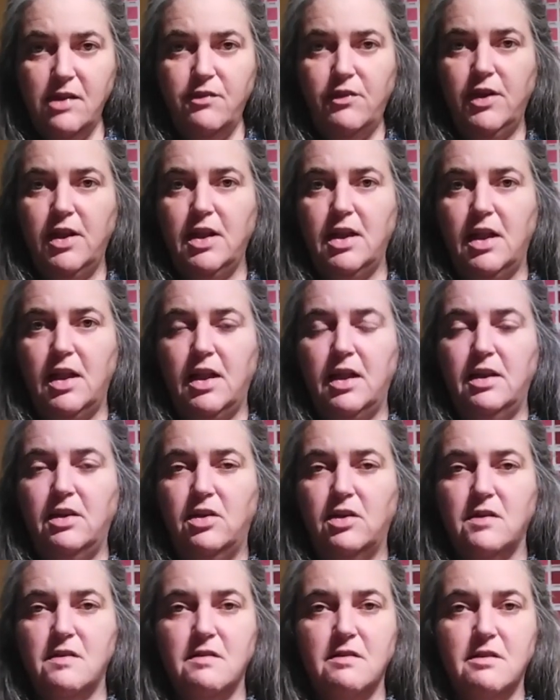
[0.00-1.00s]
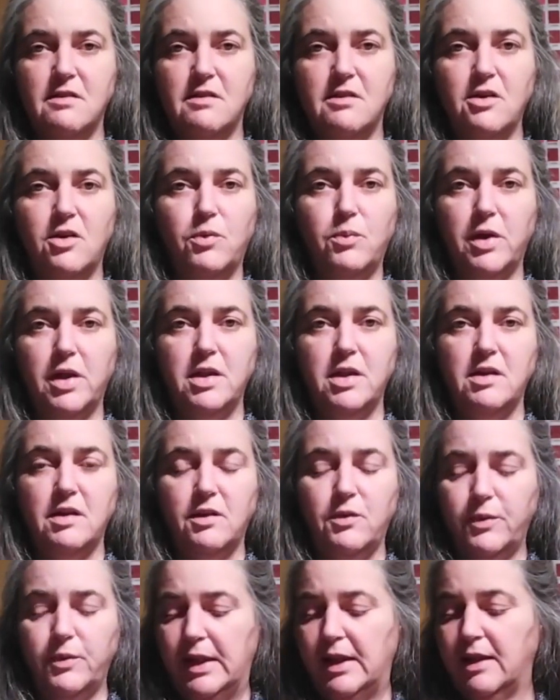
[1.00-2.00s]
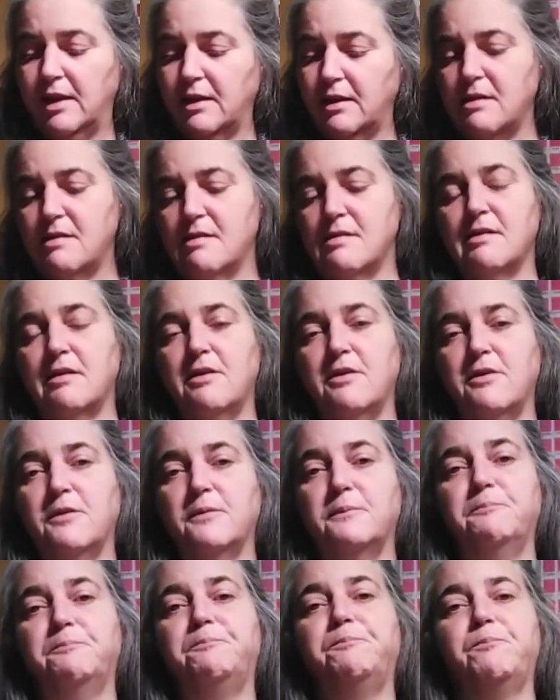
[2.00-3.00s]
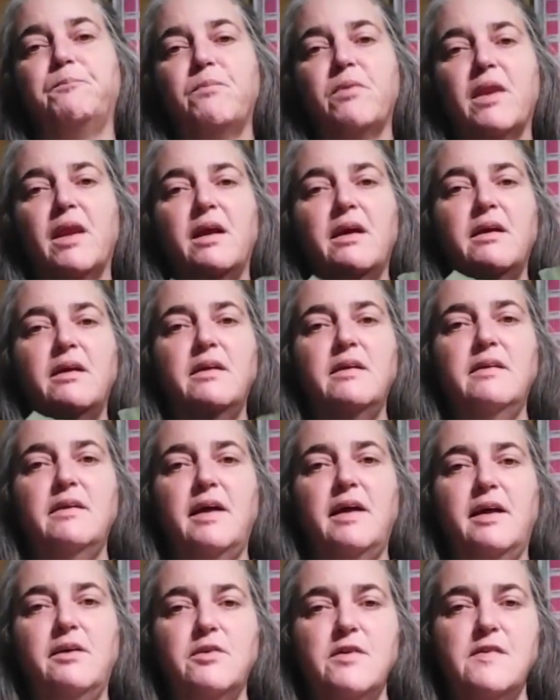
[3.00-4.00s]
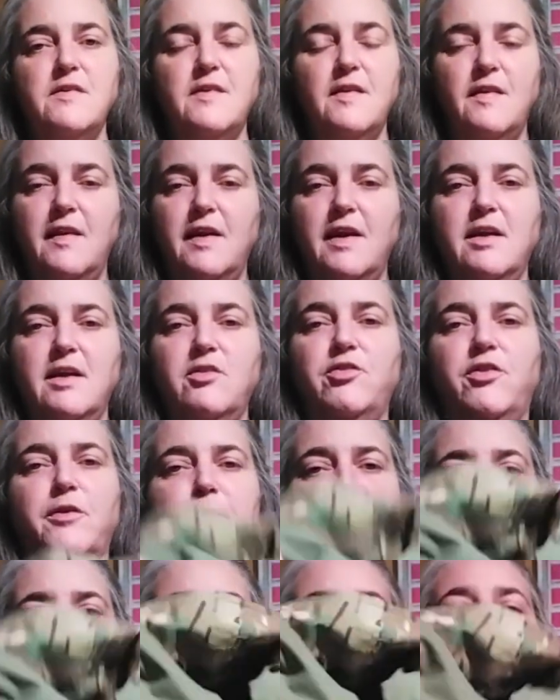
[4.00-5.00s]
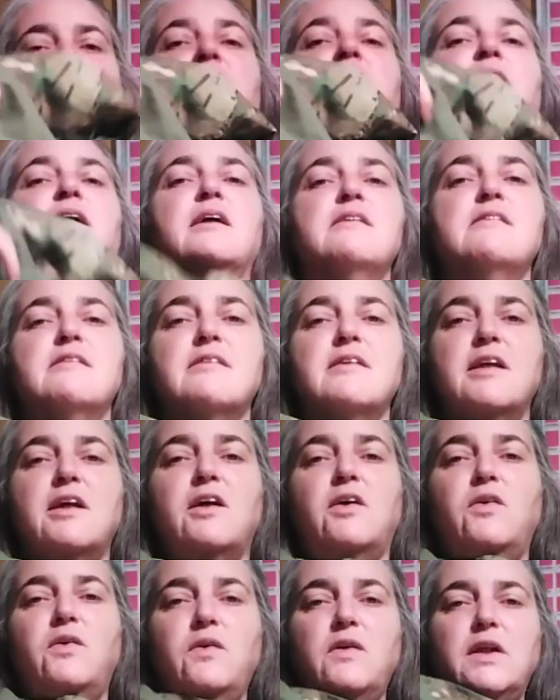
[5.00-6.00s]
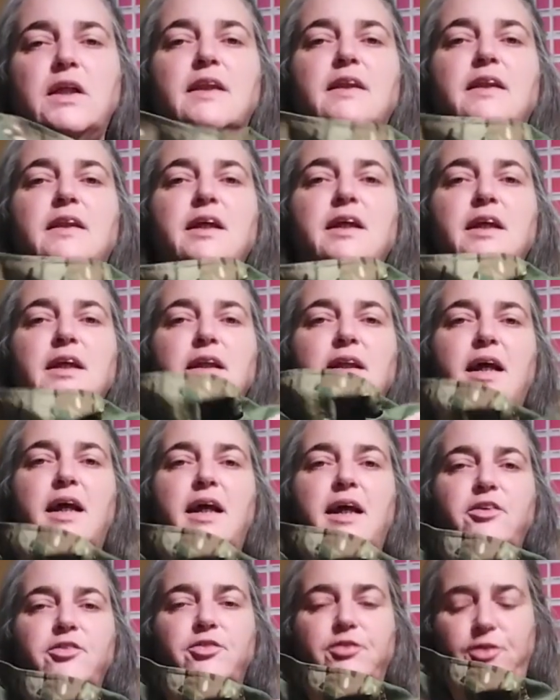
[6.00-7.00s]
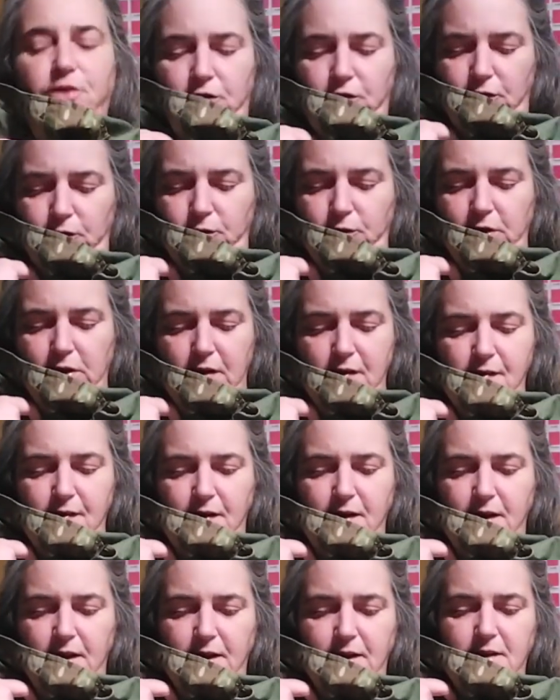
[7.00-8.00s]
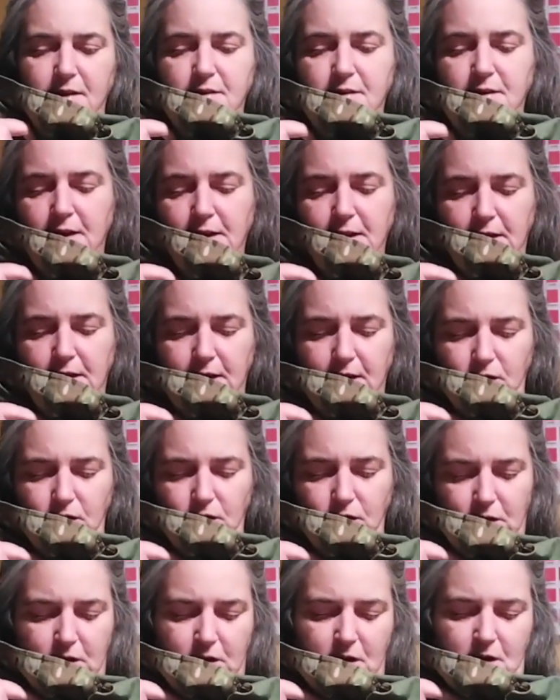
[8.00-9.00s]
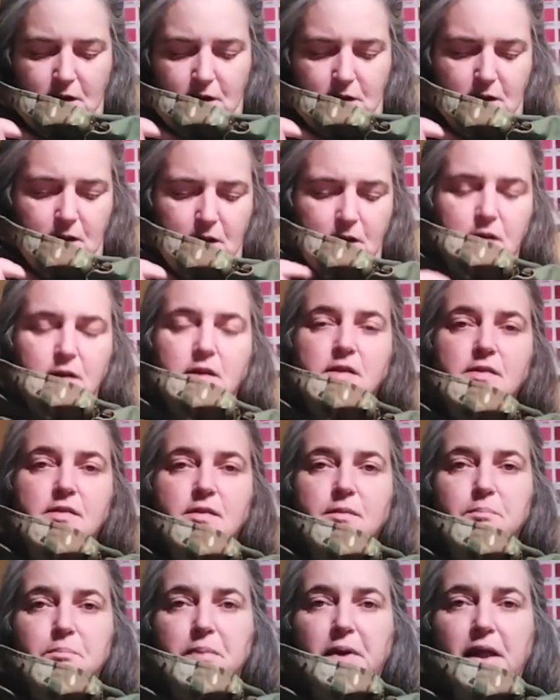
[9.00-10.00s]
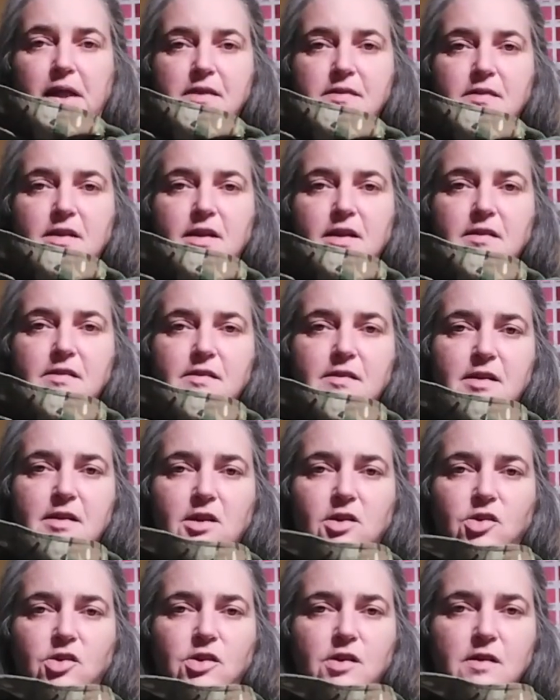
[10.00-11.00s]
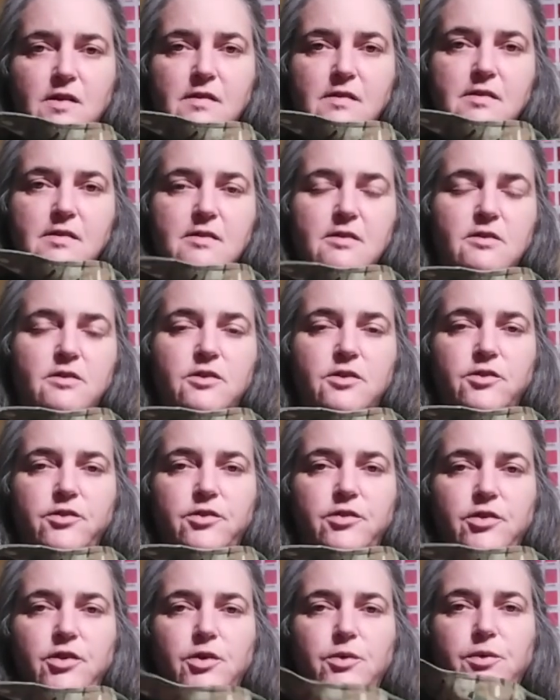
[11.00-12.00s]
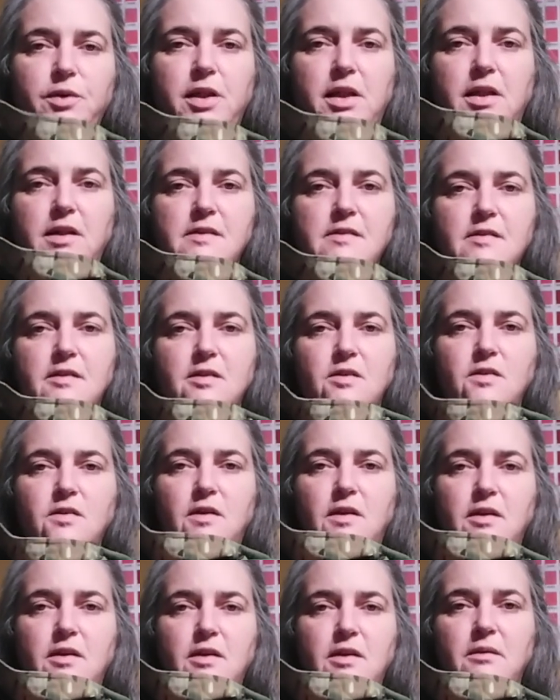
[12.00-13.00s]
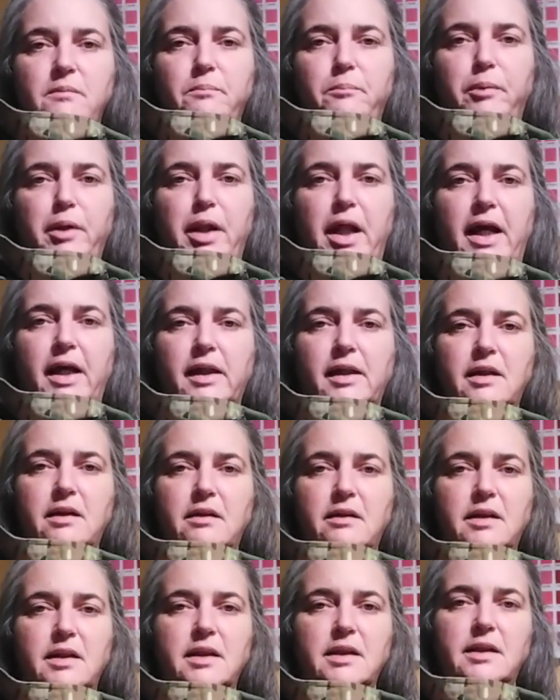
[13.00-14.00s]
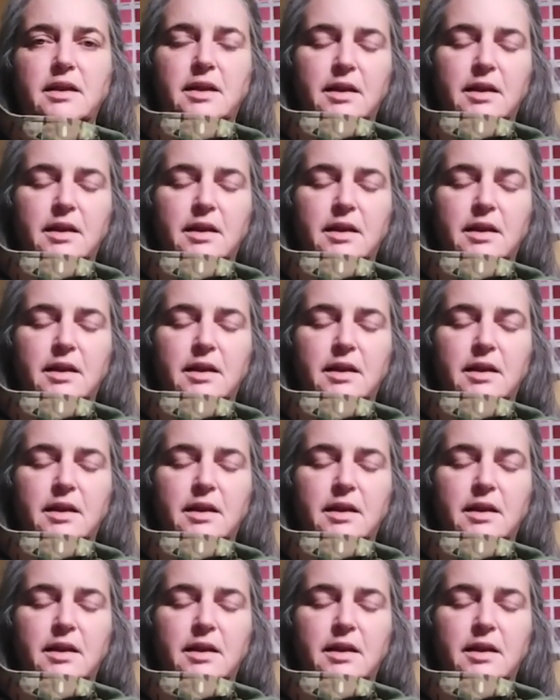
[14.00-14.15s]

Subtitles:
it and just don't want to deal with it. So that was the thing for me, because the only thing left was I had to take out some basting stitches for when I sewed the placket on